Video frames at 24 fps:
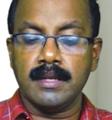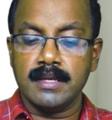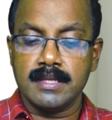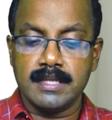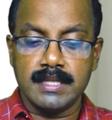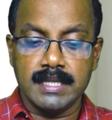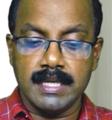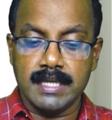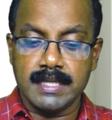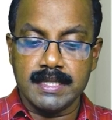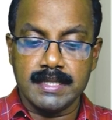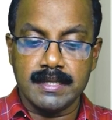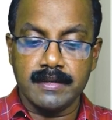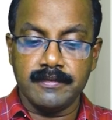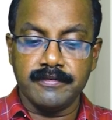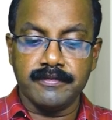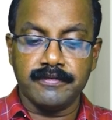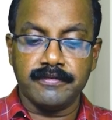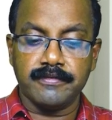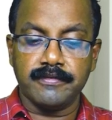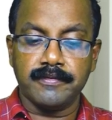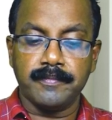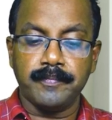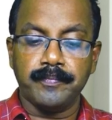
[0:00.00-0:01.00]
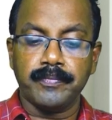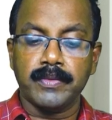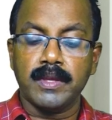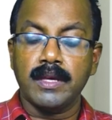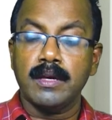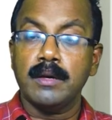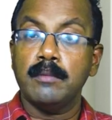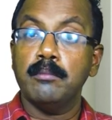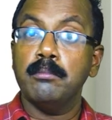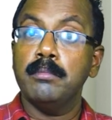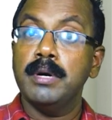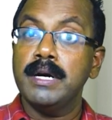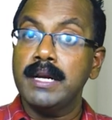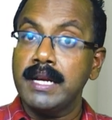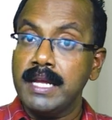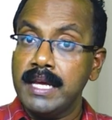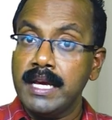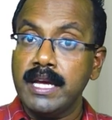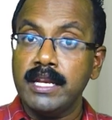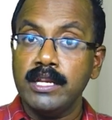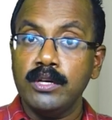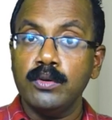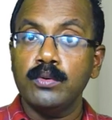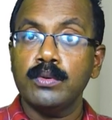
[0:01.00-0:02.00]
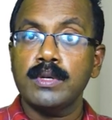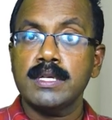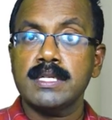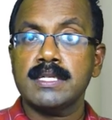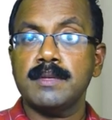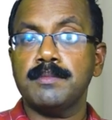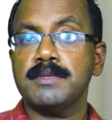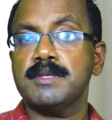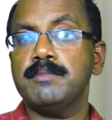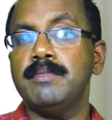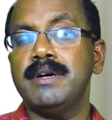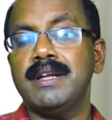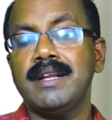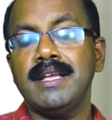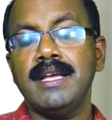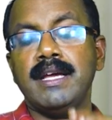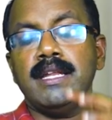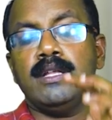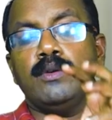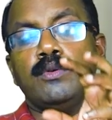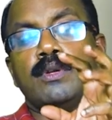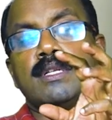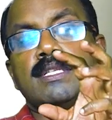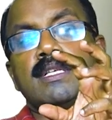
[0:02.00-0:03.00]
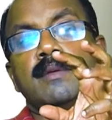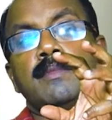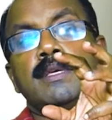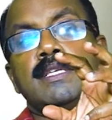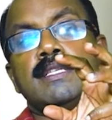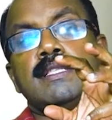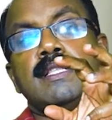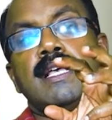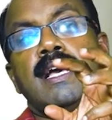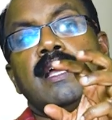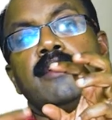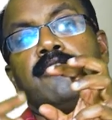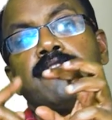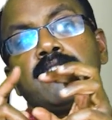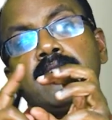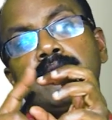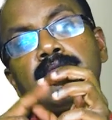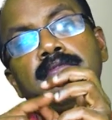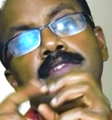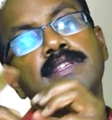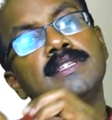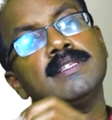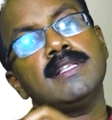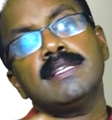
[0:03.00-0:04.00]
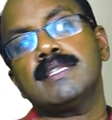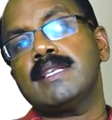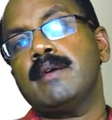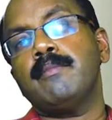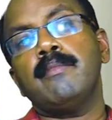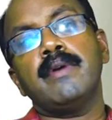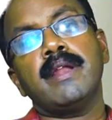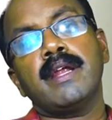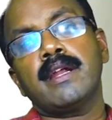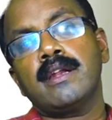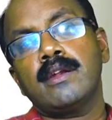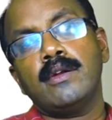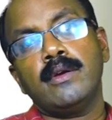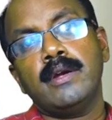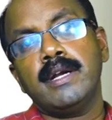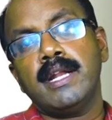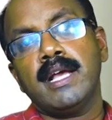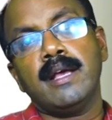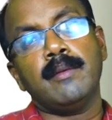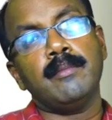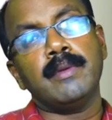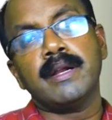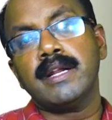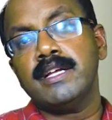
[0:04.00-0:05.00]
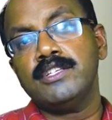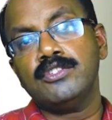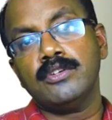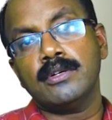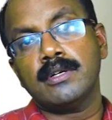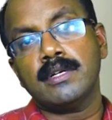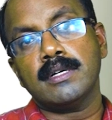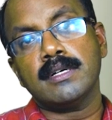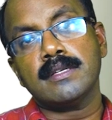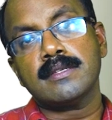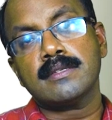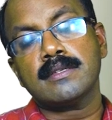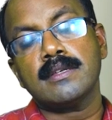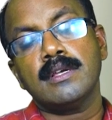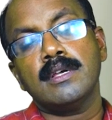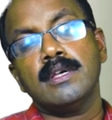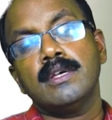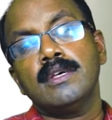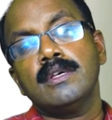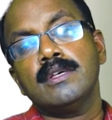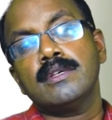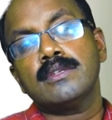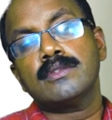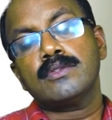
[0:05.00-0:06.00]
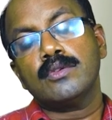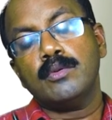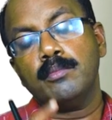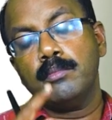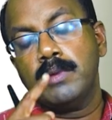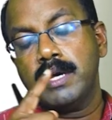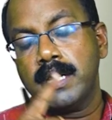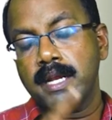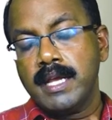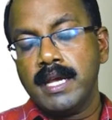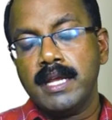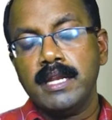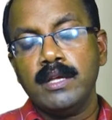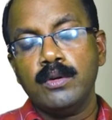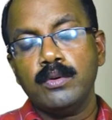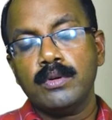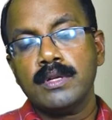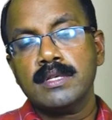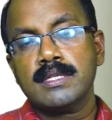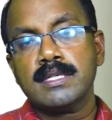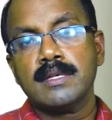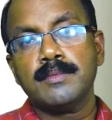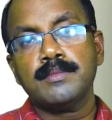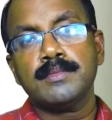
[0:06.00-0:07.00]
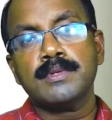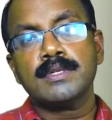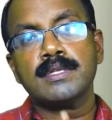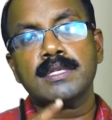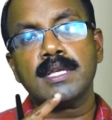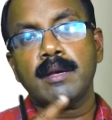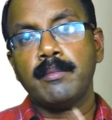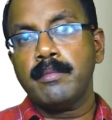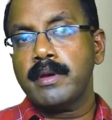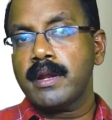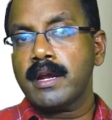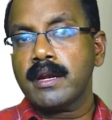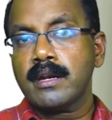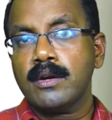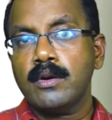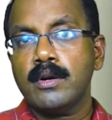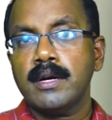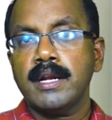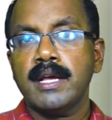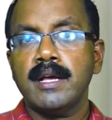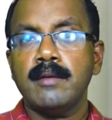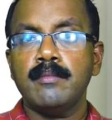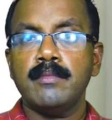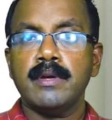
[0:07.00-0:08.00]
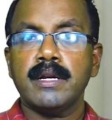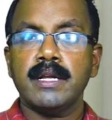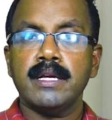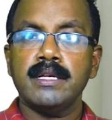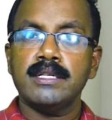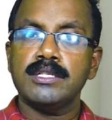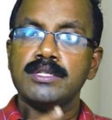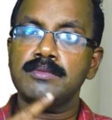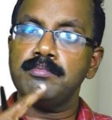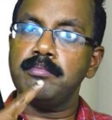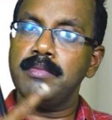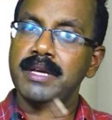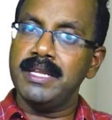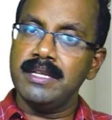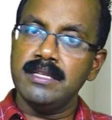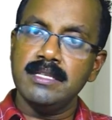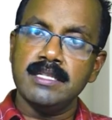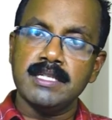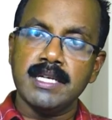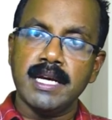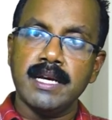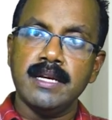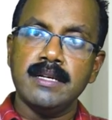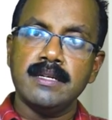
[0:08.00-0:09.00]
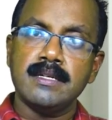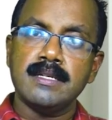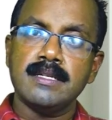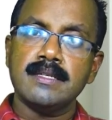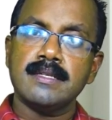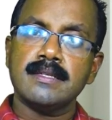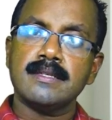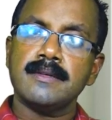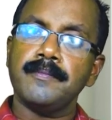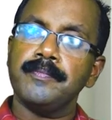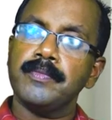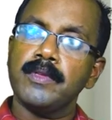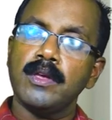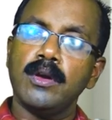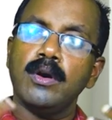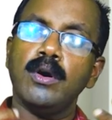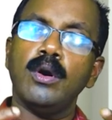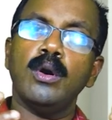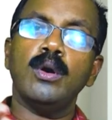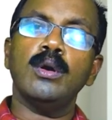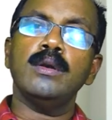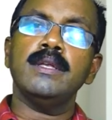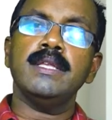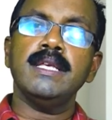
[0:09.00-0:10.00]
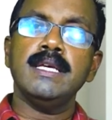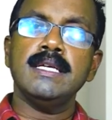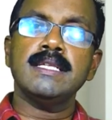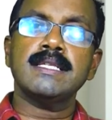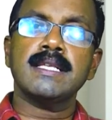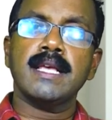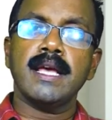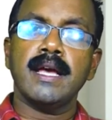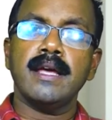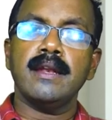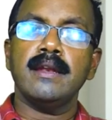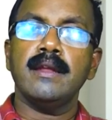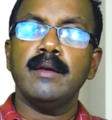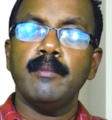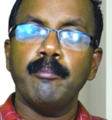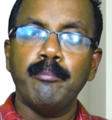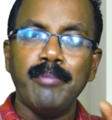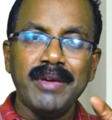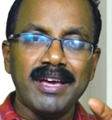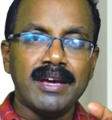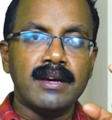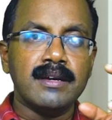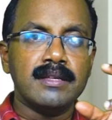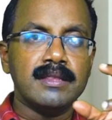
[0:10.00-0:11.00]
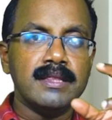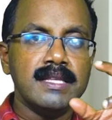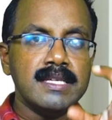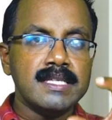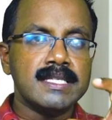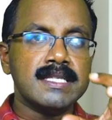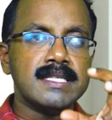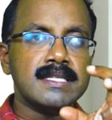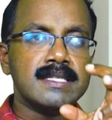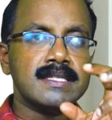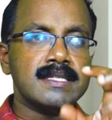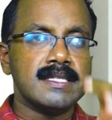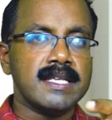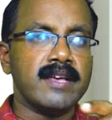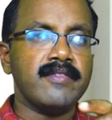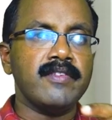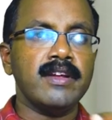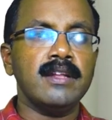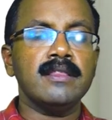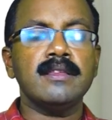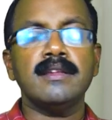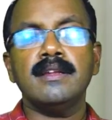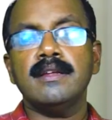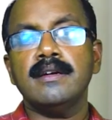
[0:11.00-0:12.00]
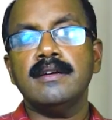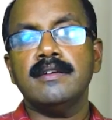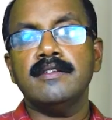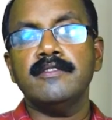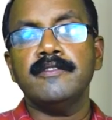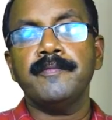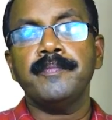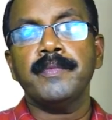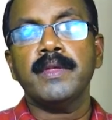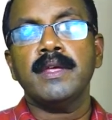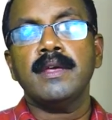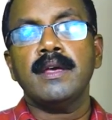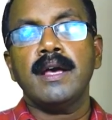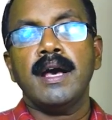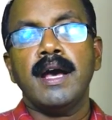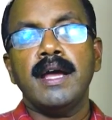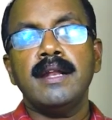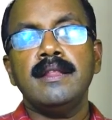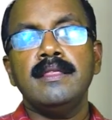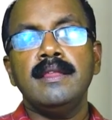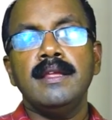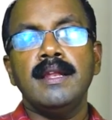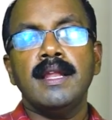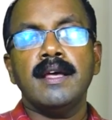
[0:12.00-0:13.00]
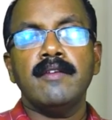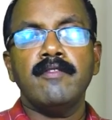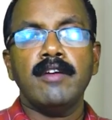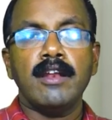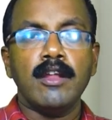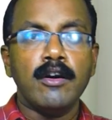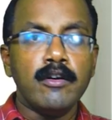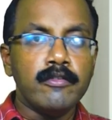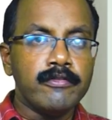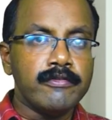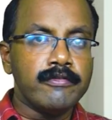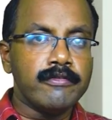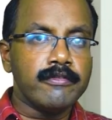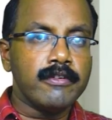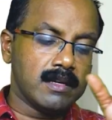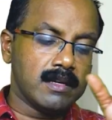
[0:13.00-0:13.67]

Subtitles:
the CSF. Berry aneurysms. Berry aneurysm is that from which the subarachnoid hemorrhage occurs. So berry aneurysm, subarachnoid hemorrhage, meningitis, all these can pick this 7th nerve at the level of